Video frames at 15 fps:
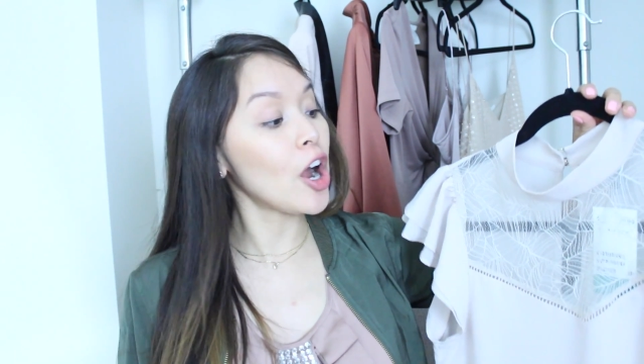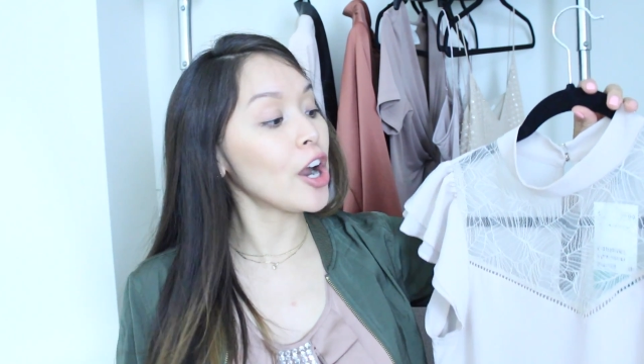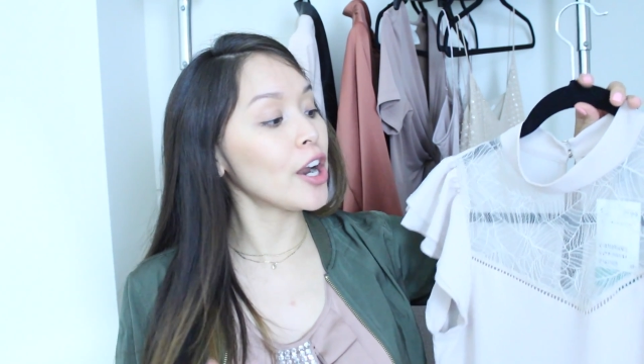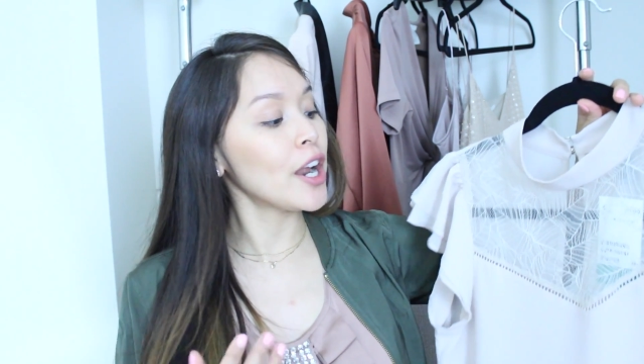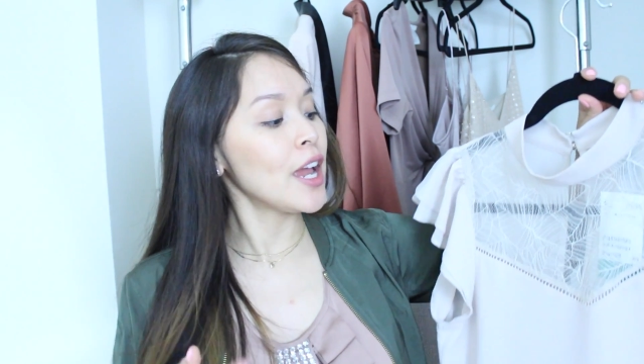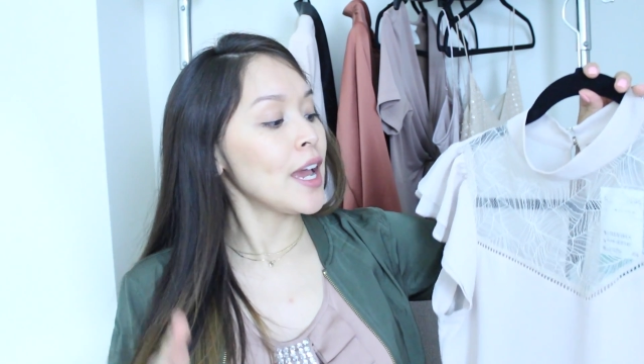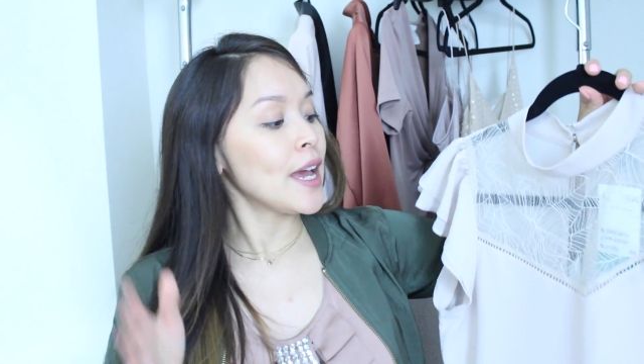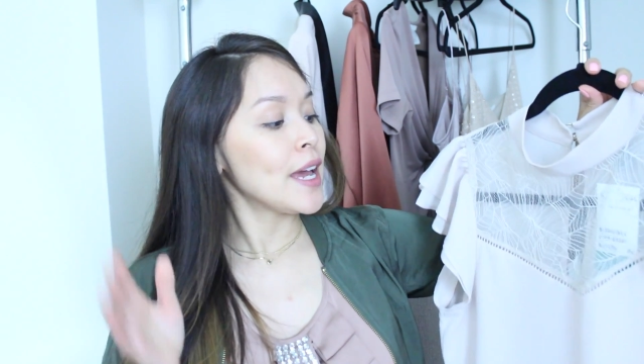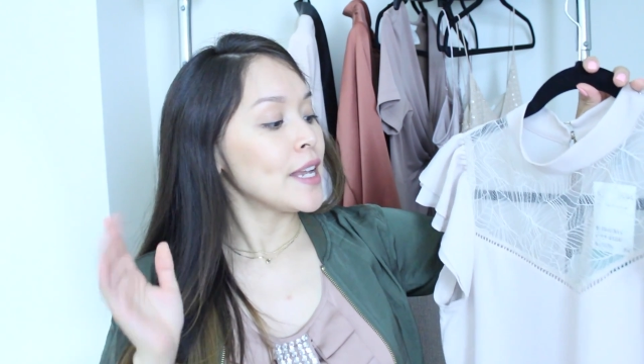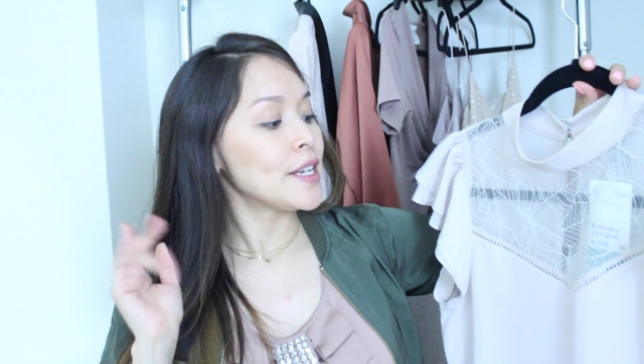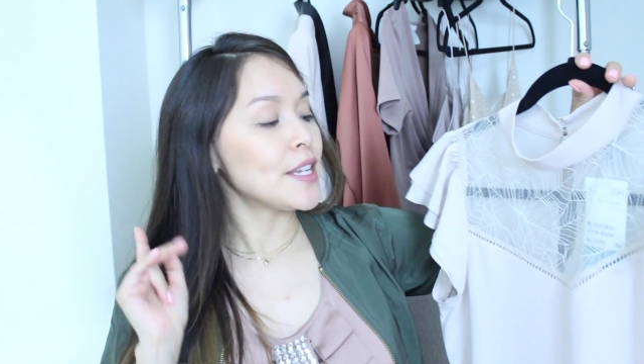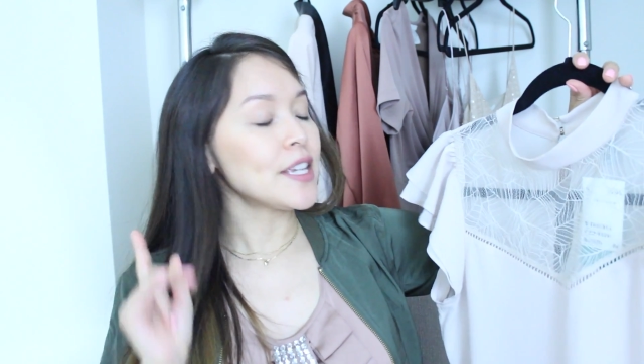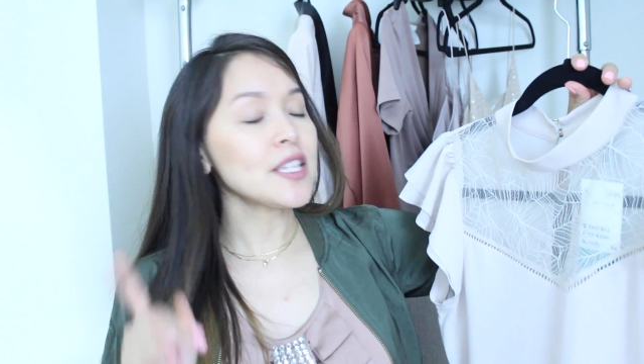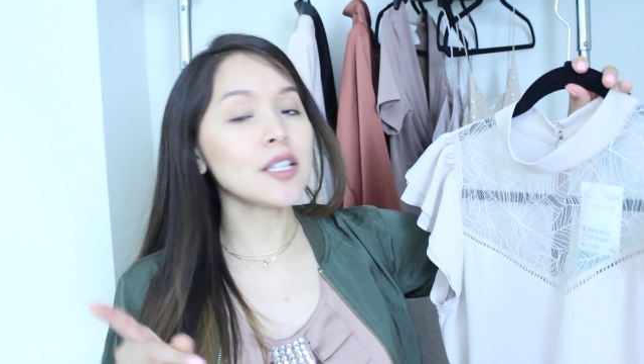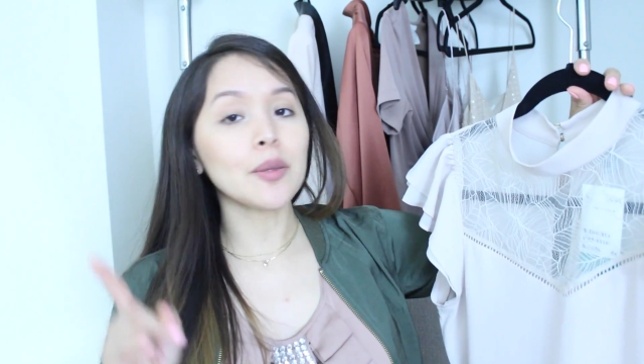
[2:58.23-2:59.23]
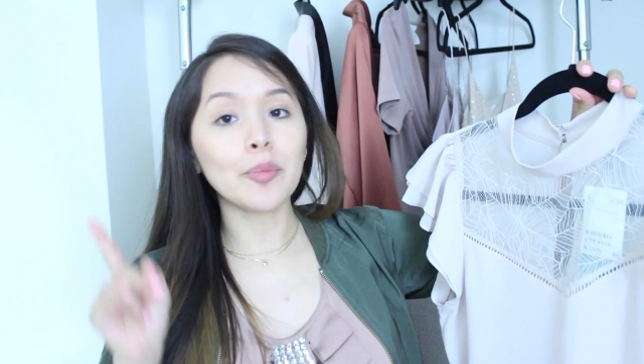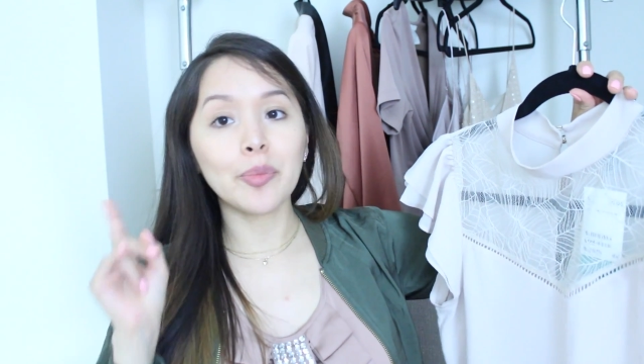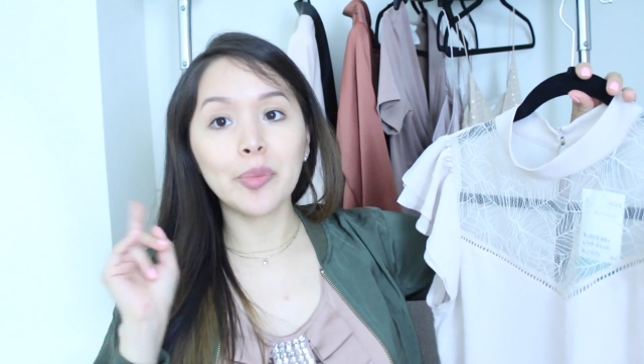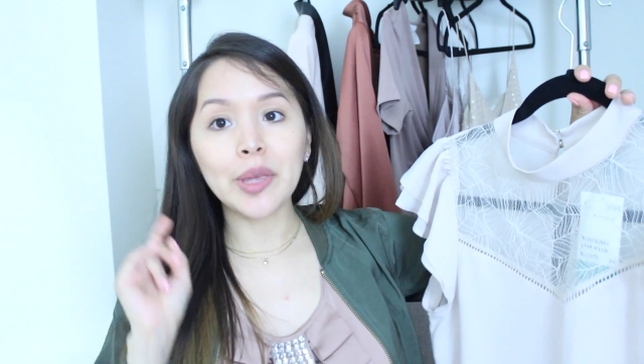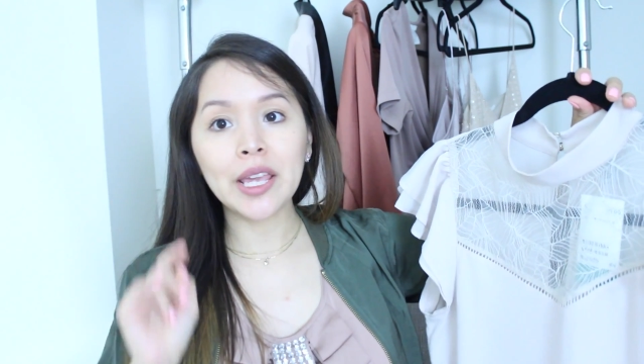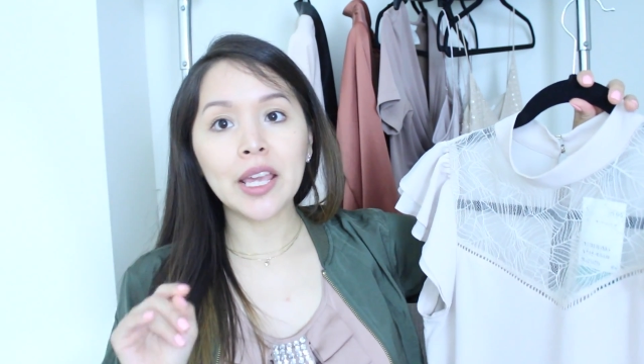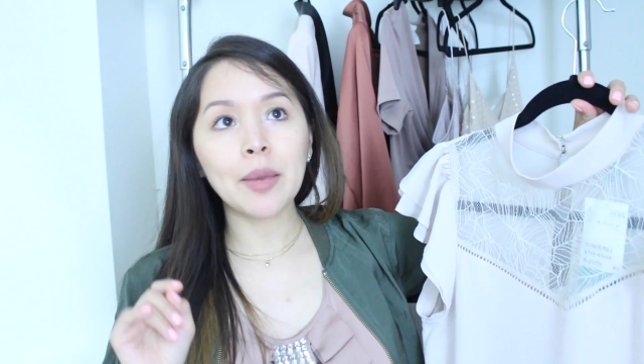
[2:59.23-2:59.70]
are.
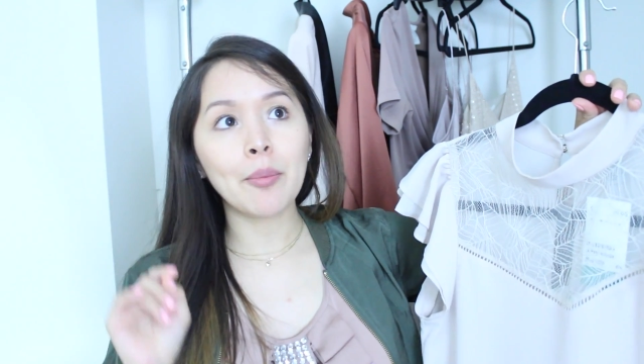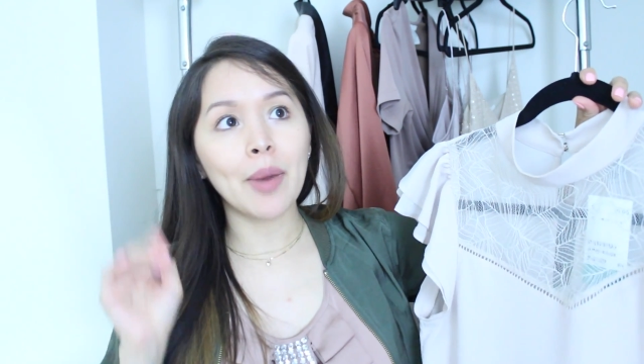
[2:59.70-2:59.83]
Just be